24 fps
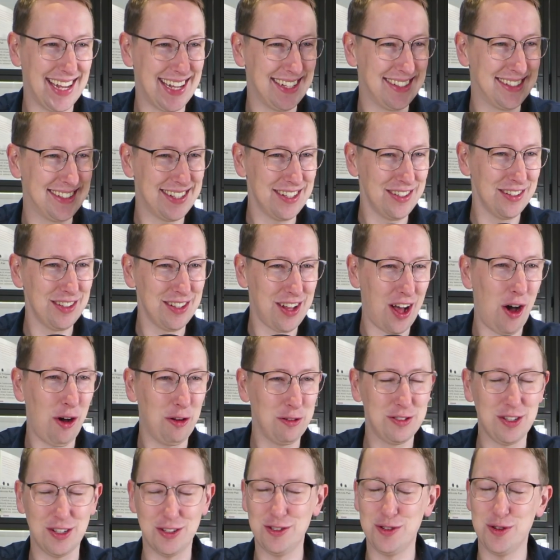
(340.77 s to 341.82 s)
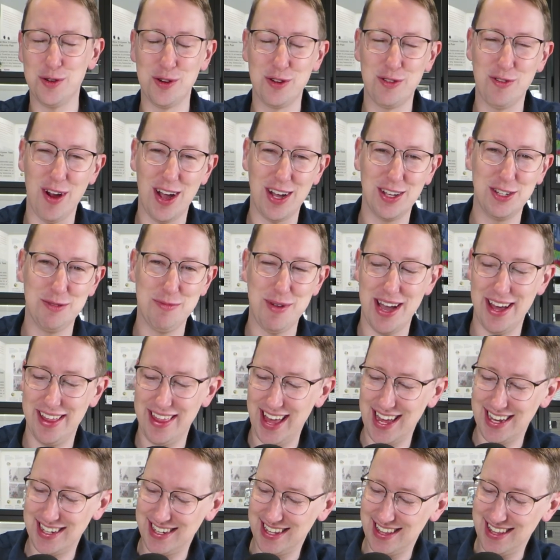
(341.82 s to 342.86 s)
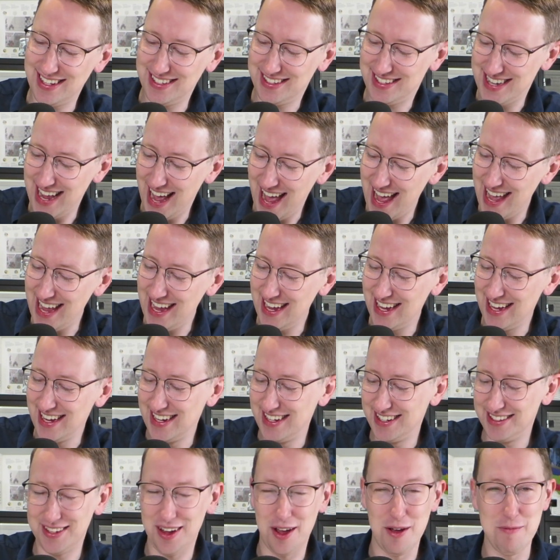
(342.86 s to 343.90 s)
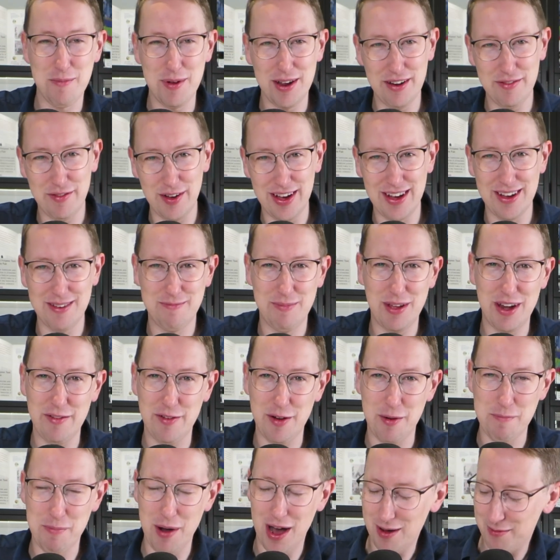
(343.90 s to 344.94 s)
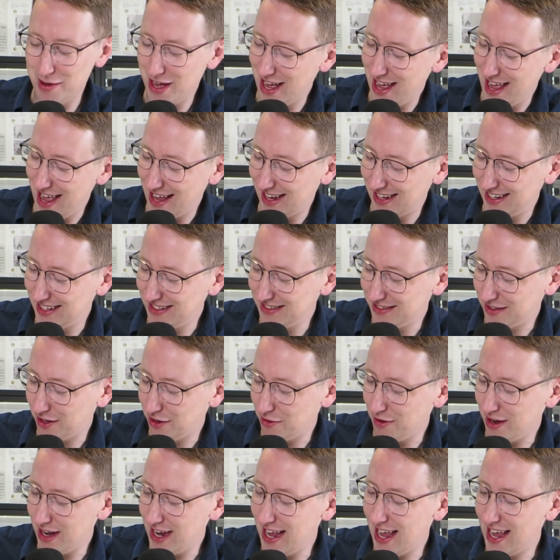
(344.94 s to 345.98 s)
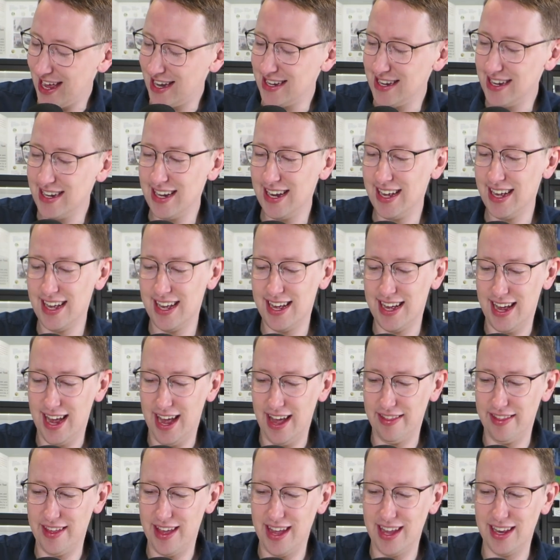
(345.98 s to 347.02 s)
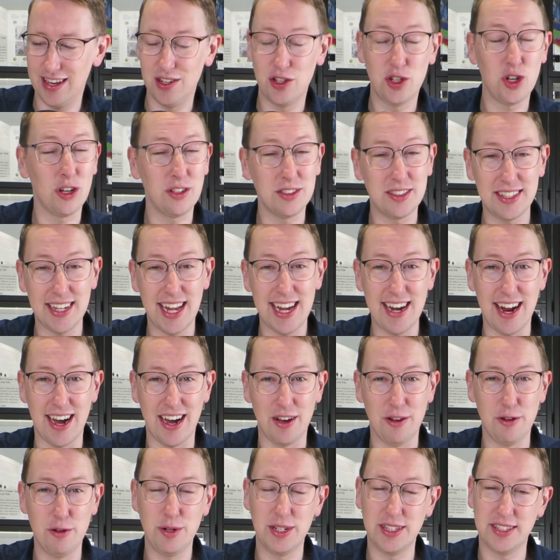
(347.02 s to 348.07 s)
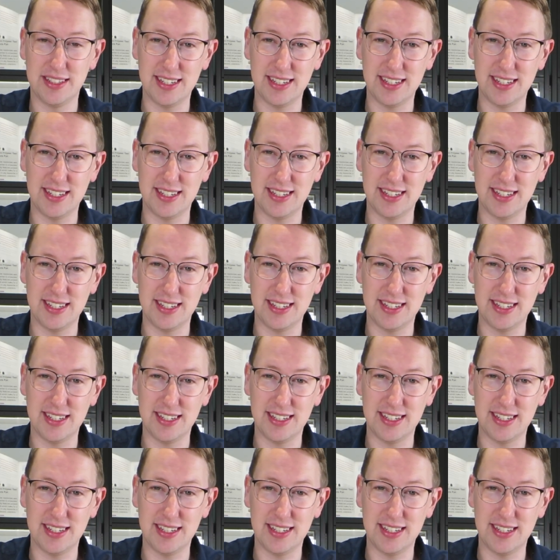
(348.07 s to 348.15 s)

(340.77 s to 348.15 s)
he still holds on to a grudge about that to this day. So a bit of a bummer how his career ended. And then John Cena, who is